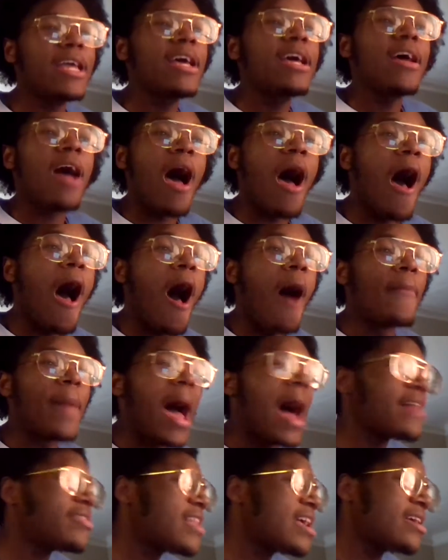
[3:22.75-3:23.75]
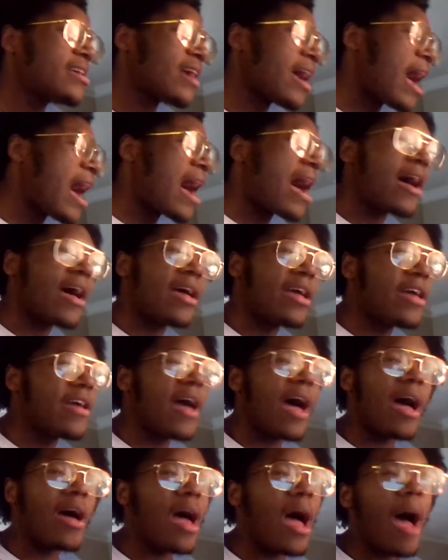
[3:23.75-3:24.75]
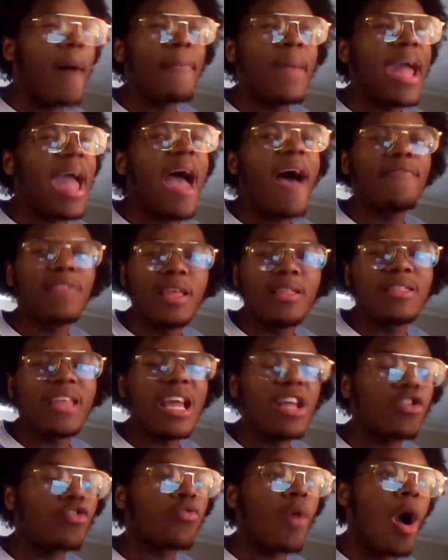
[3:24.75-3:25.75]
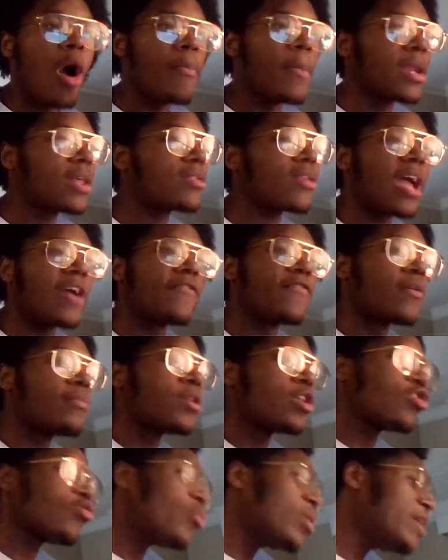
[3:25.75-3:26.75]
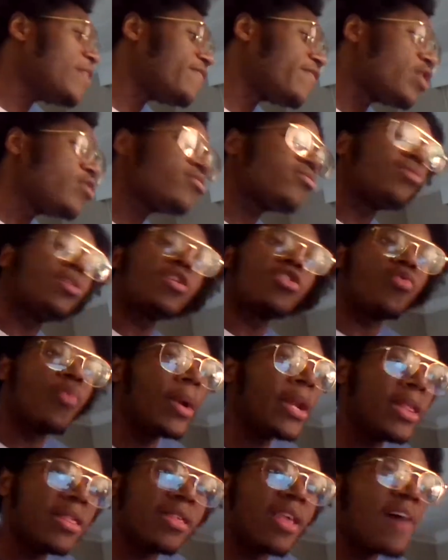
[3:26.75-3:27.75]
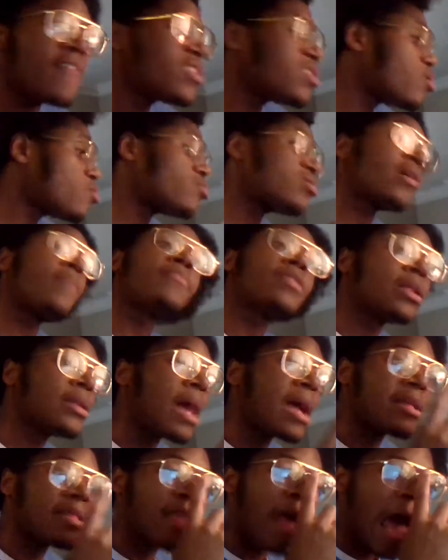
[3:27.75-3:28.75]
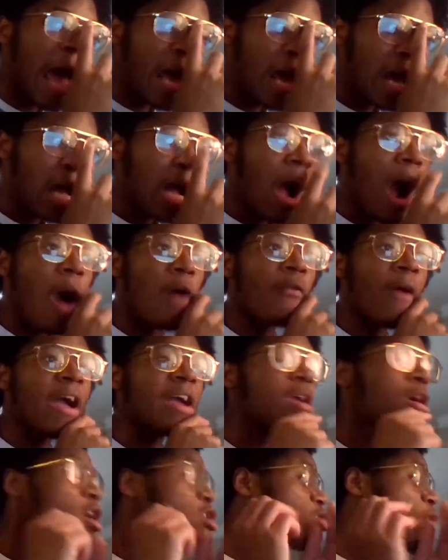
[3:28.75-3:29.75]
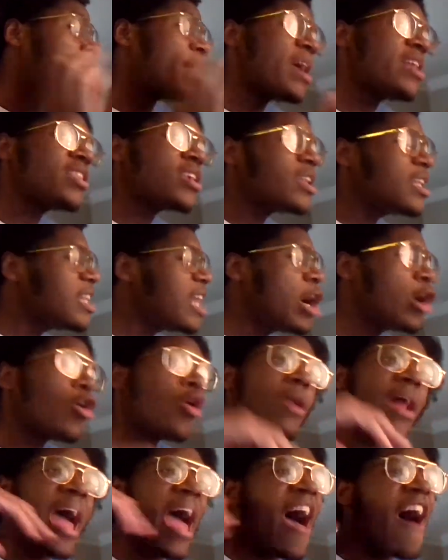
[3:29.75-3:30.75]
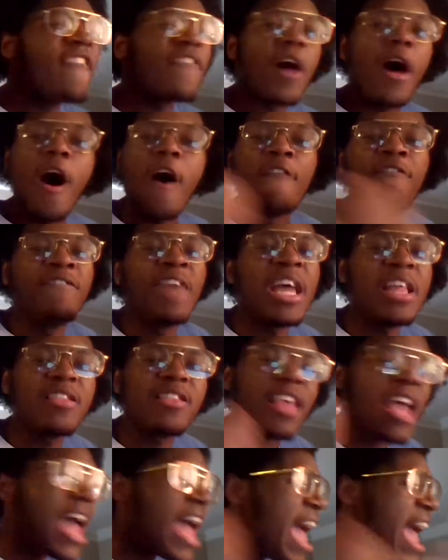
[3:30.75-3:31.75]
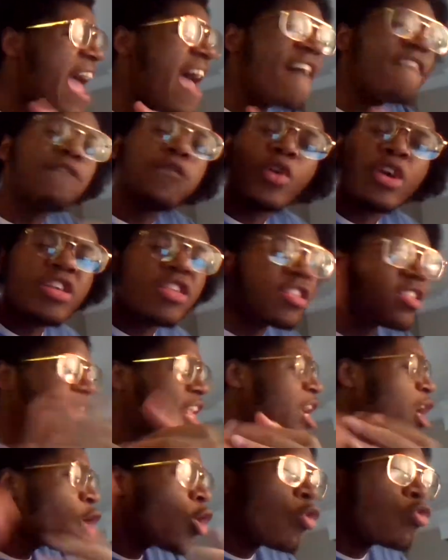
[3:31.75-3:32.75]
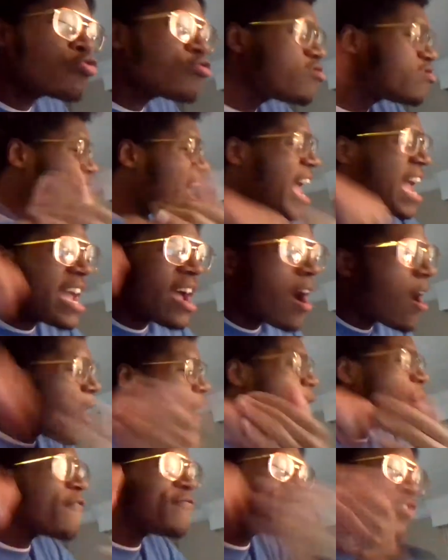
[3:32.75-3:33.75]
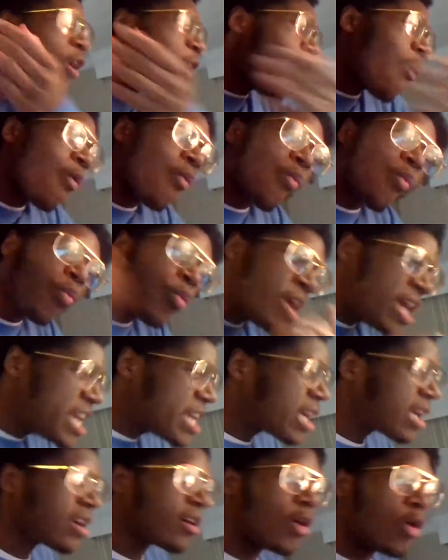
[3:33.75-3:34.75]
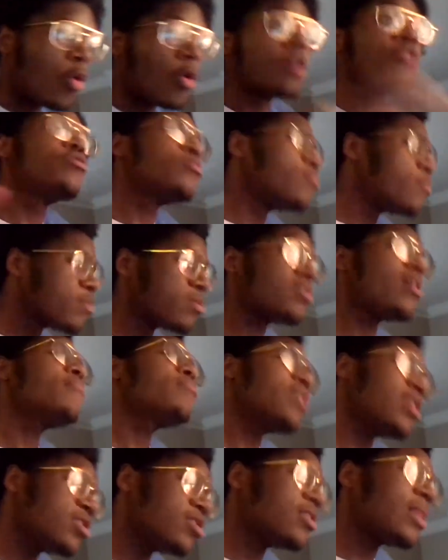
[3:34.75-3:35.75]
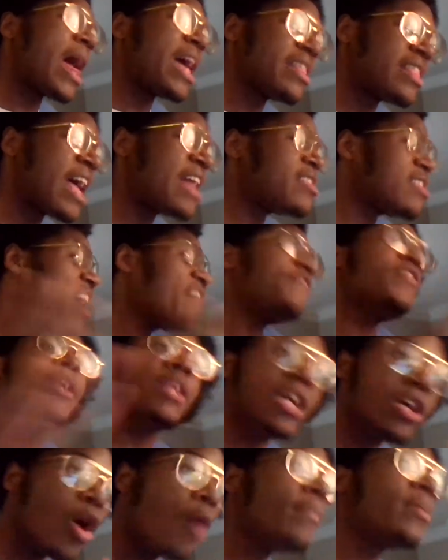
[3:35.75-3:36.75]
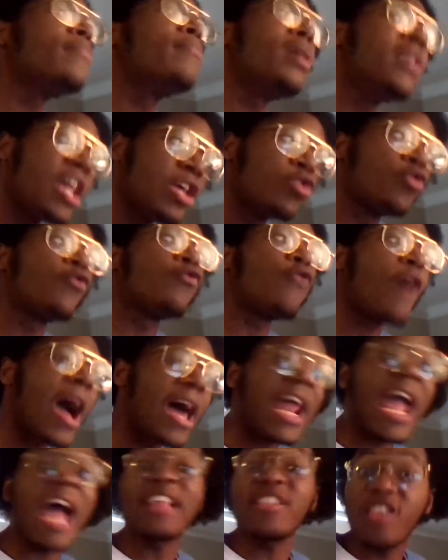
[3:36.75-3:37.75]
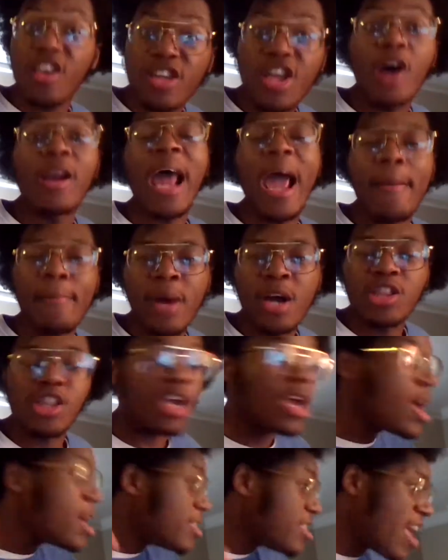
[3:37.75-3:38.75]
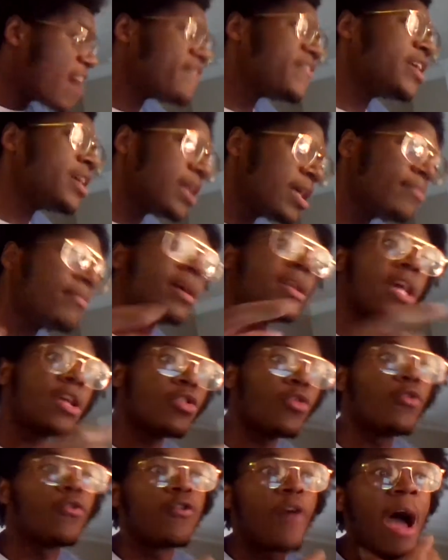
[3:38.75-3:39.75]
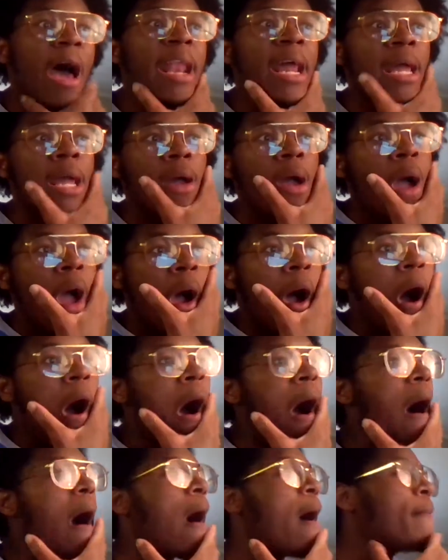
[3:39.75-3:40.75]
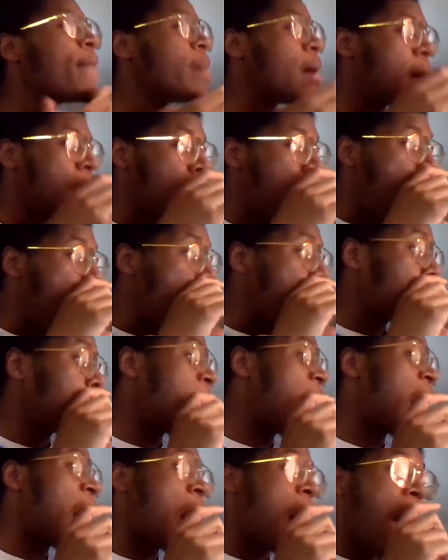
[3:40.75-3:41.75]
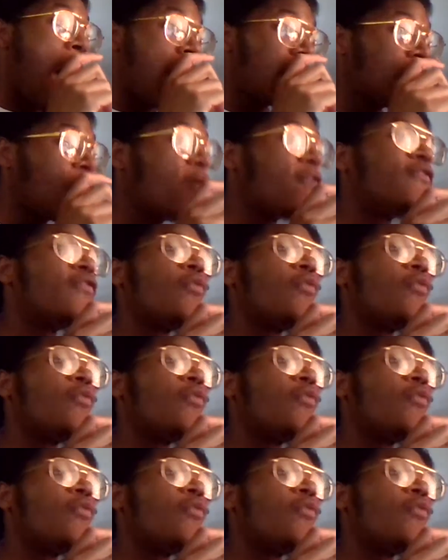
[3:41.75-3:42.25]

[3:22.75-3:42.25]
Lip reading: I think I may have the dates wrong, but it's like from the 21st to the 27th or something like that. Alright, so basically they're going to have events every single day of the week or something like that. Definitely going to be Monday through Friday, I tell y'all that much. Definitely Monday through Friday. Now, I know